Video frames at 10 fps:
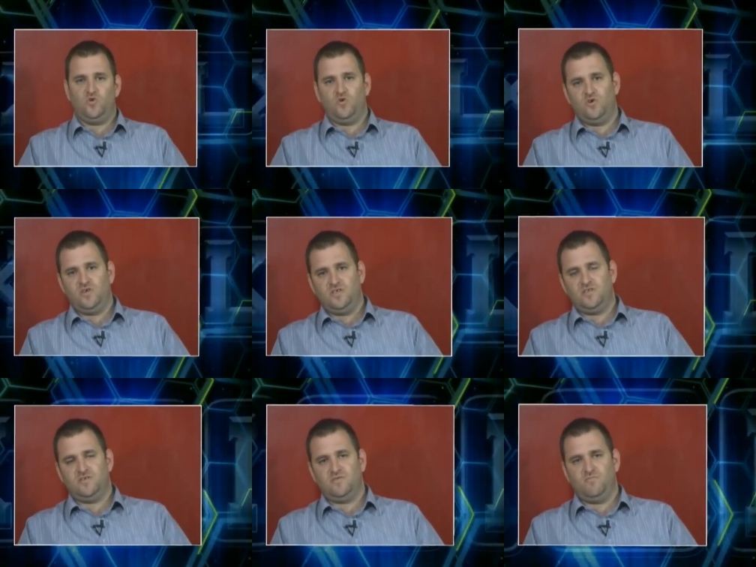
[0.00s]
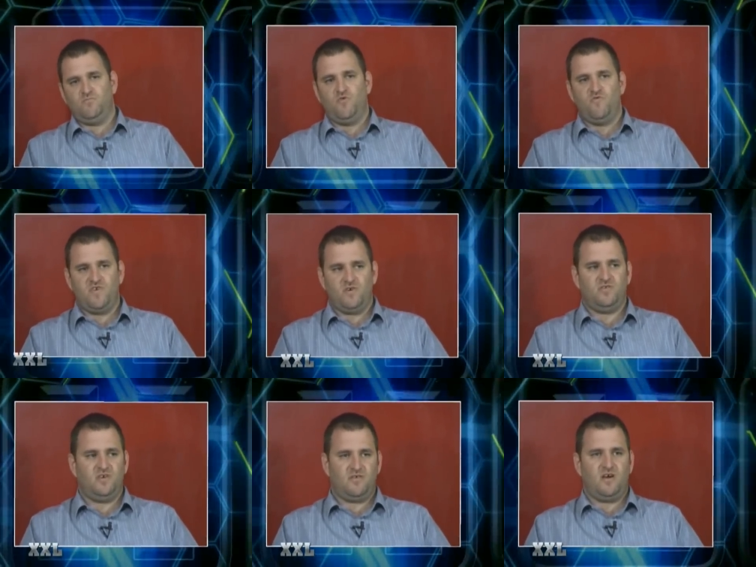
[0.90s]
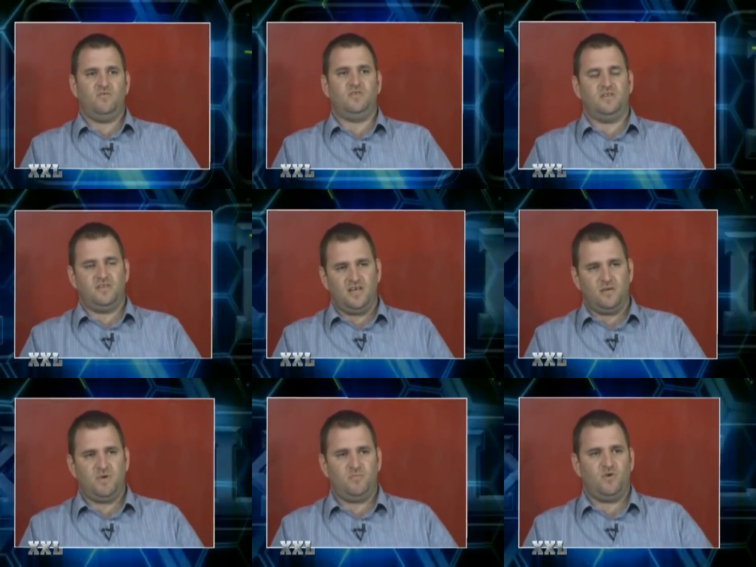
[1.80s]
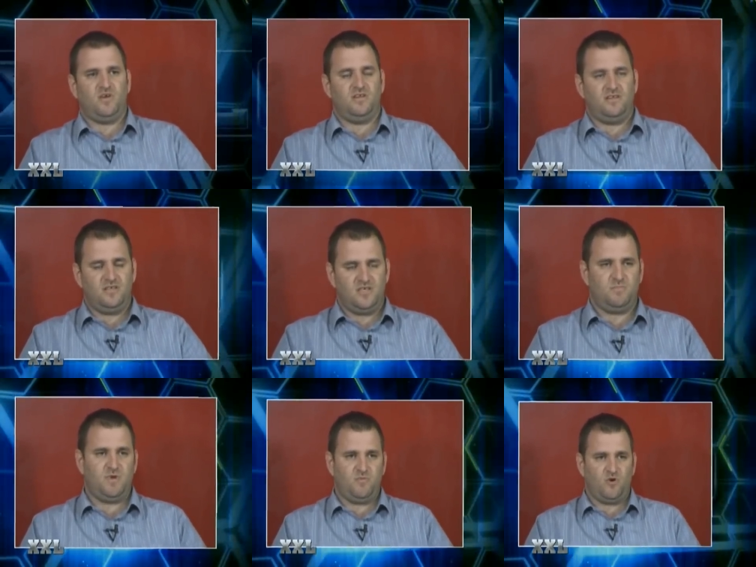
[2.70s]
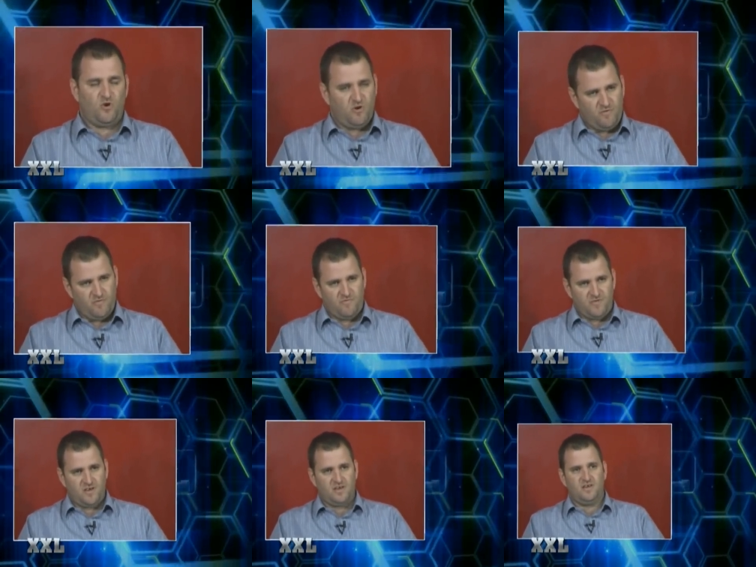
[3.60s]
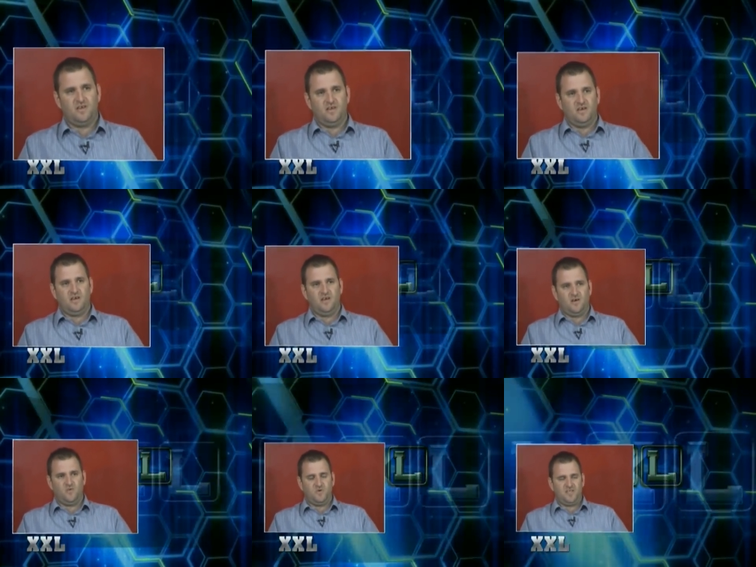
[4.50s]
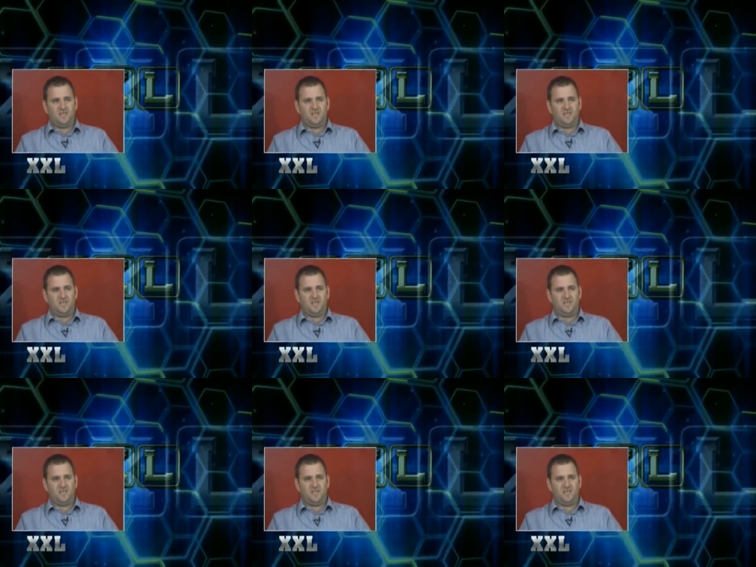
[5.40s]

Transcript: UGO is moving on the ground and telling people and teaching people all for free. Uh, we